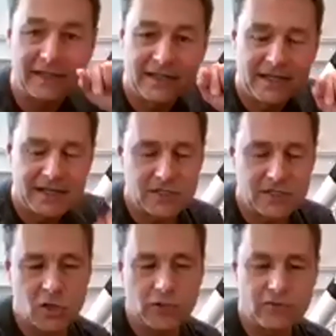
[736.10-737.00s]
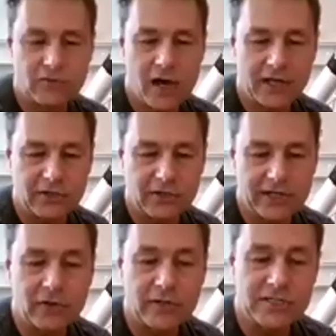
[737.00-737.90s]
And so you've got, you're
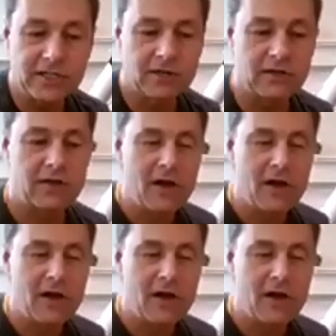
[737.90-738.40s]
increasing your